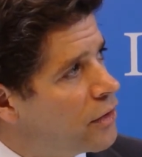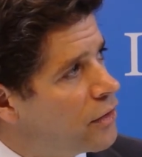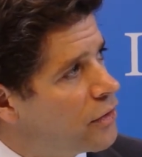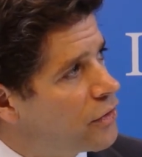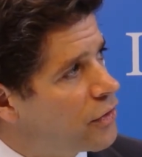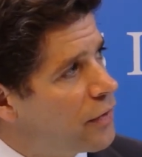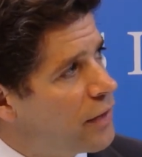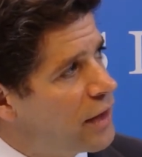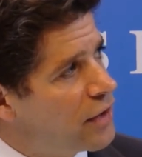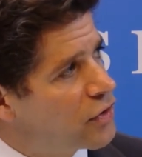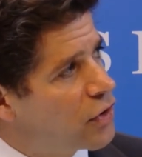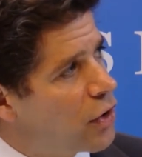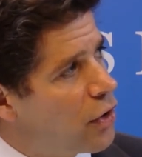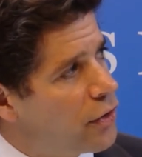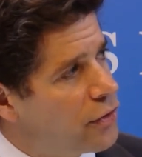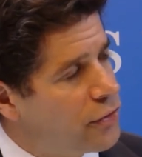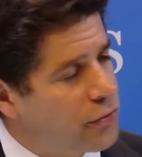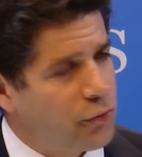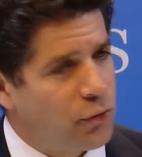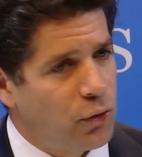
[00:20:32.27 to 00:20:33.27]
So this
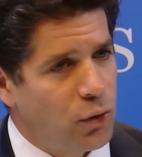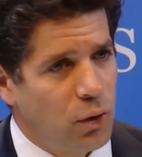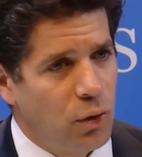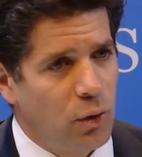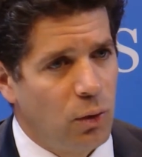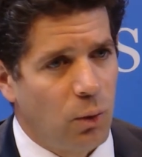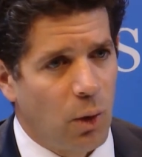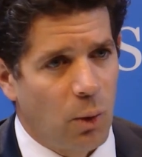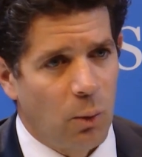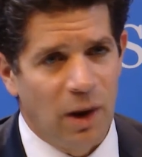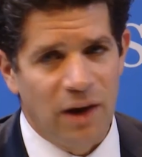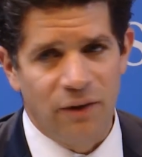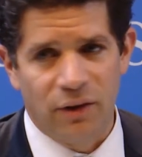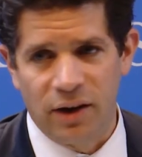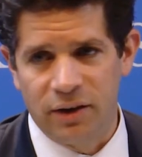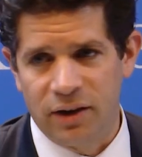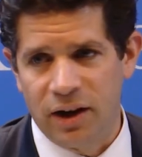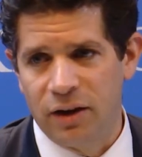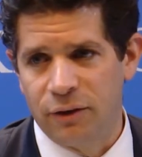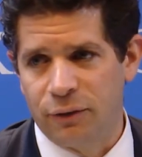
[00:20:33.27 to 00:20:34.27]
goes through what we've
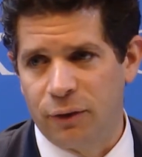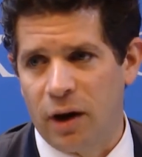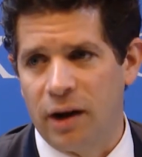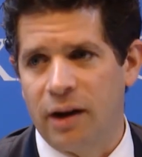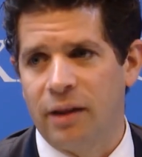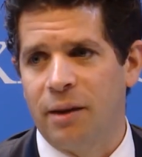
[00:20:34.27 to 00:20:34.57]
identified